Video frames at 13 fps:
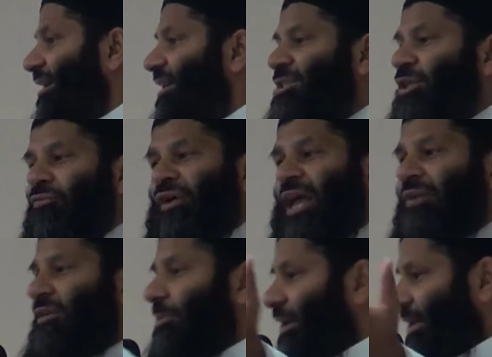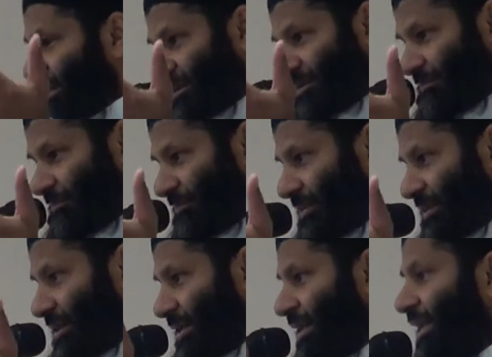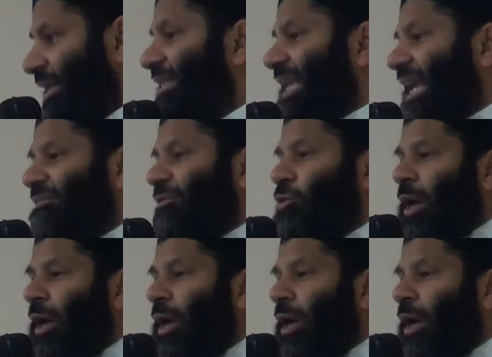It's not for everybody. He gave